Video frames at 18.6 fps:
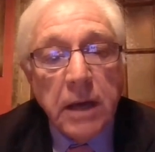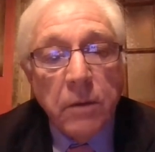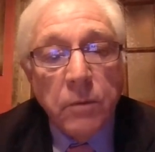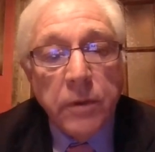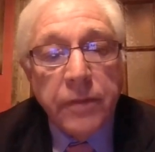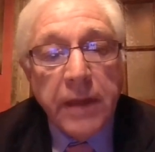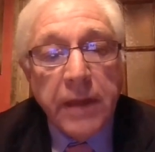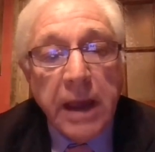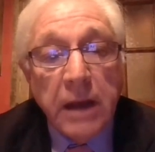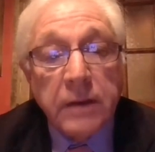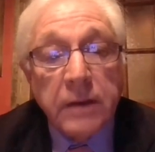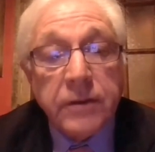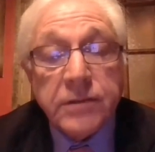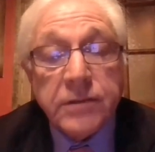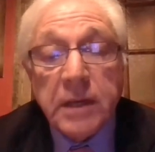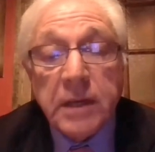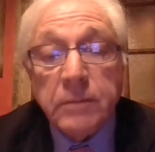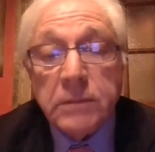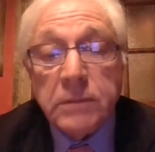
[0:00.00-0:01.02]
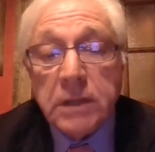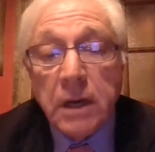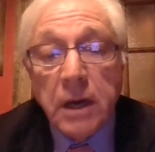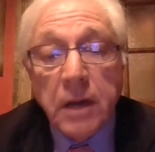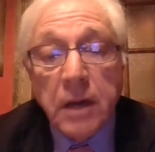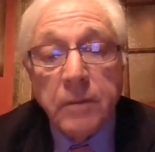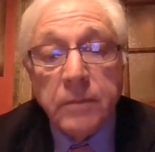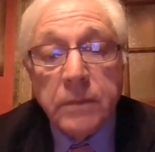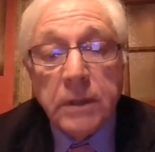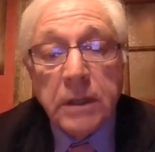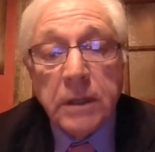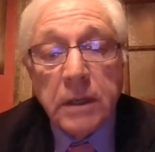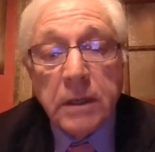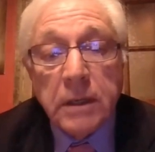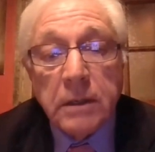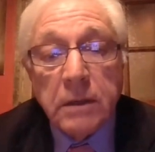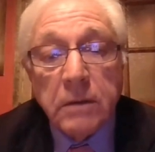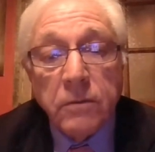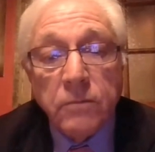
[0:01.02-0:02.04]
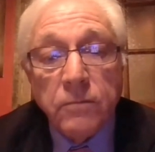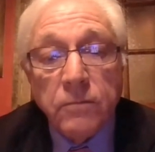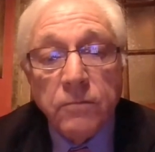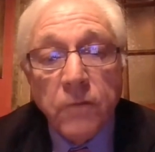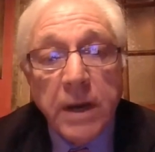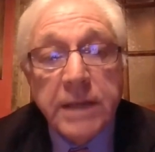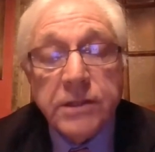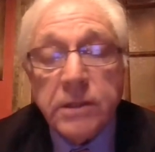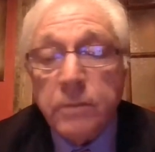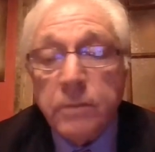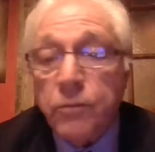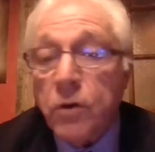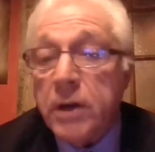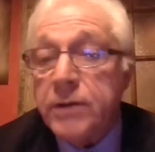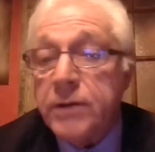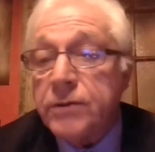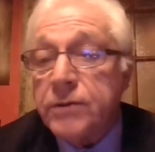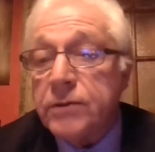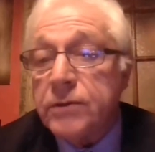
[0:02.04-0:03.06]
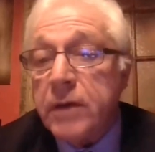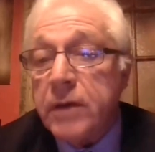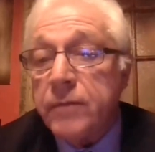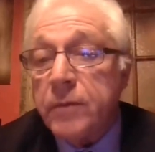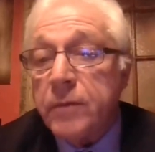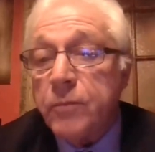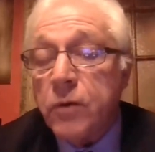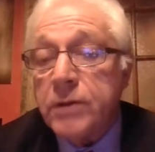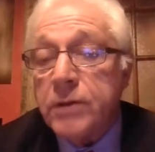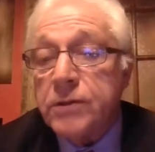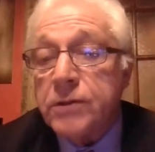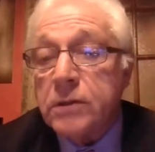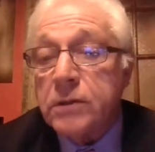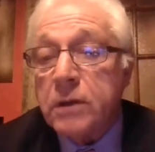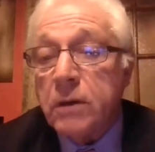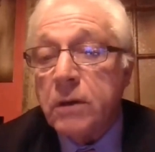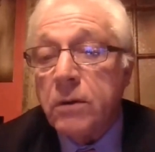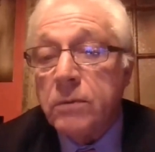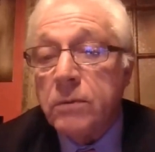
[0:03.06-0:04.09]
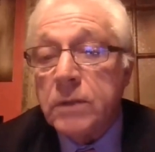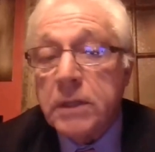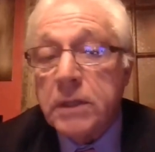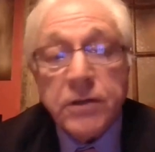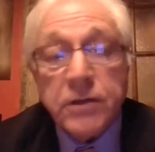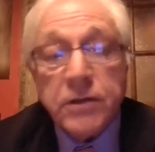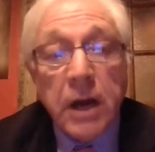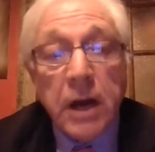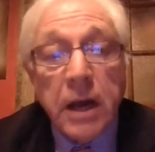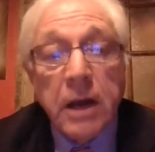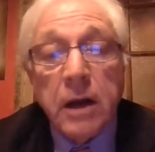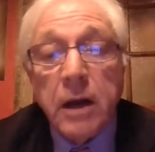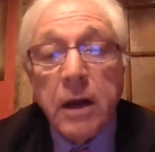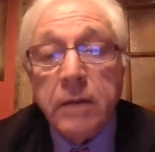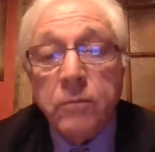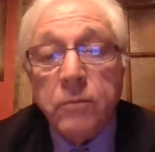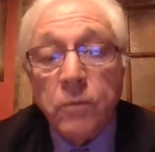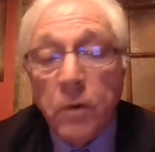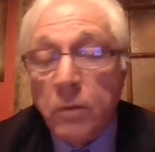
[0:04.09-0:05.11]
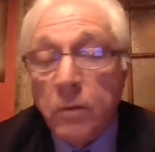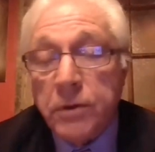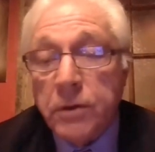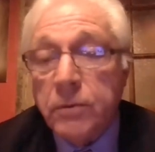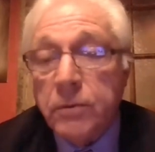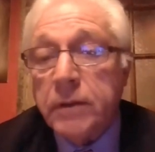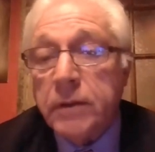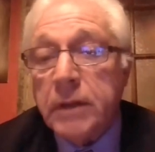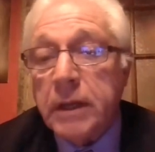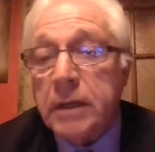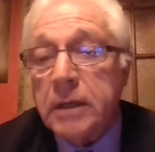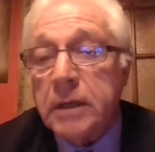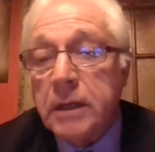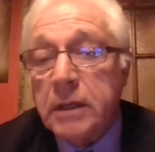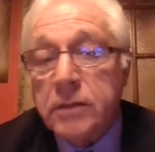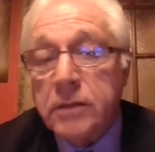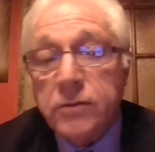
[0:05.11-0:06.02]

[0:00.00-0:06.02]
without at the same time raising prices, having prices go sky high while we're doing that.